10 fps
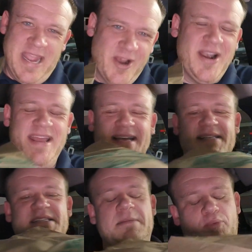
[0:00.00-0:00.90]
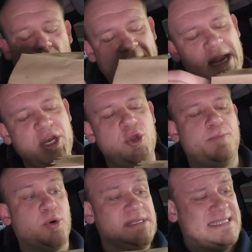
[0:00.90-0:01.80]
Here it is, the brand new
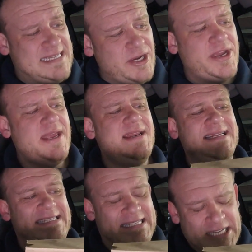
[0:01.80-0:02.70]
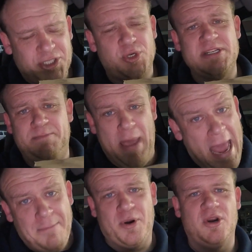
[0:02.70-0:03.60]
Brazilian citrus
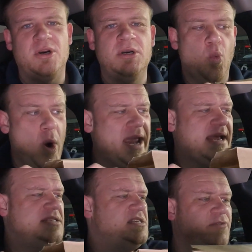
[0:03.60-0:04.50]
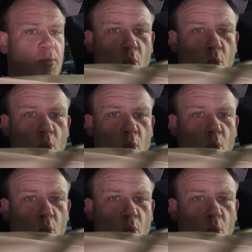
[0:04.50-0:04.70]
pepper wings from